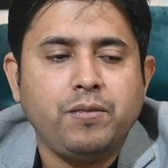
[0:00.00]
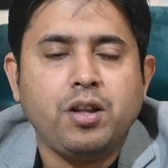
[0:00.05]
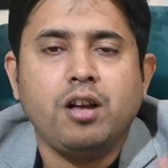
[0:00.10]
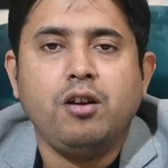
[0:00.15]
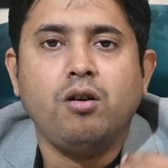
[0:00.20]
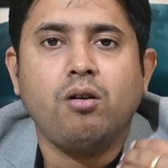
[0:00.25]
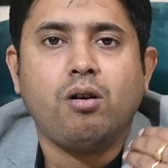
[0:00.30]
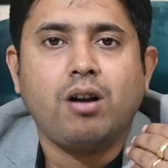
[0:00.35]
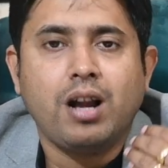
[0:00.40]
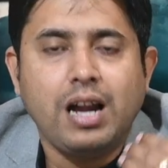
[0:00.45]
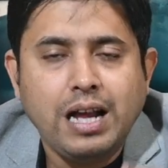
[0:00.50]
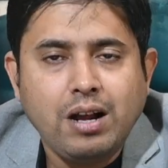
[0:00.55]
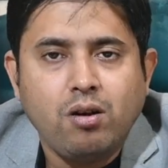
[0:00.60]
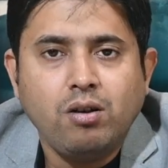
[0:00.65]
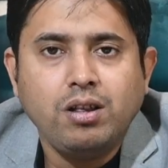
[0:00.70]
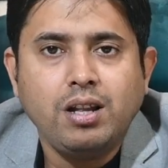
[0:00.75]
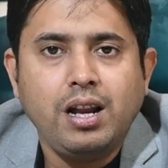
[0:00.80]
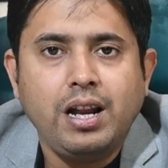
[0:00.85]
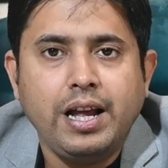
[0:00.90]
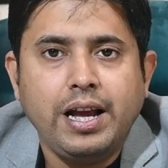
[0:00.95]
you click
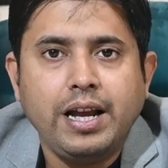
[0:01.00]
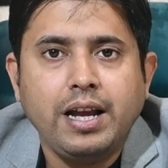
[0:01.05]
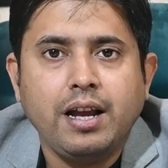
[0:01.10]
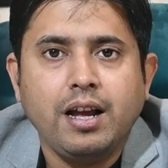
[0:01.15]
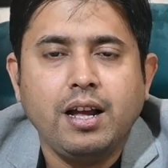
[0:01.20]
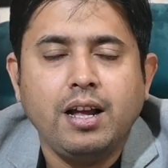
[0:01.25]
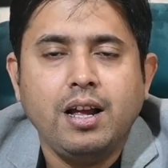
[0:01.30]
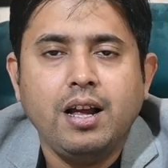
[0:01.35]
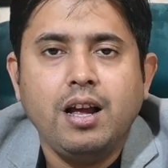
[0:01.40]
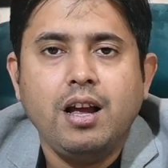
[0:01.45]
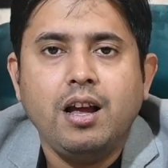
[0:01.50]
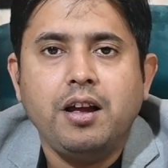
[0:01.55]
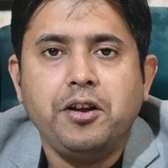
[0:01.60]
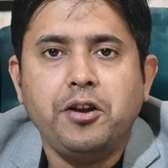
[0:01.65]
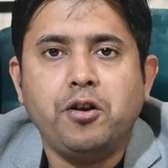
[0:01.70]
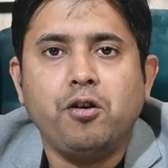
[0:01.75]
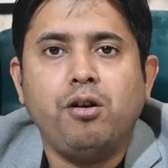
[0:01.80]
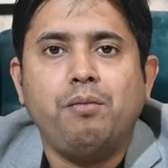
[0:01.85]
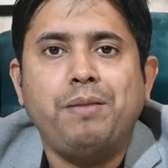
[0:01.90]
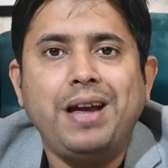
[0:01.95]
on the link, you'll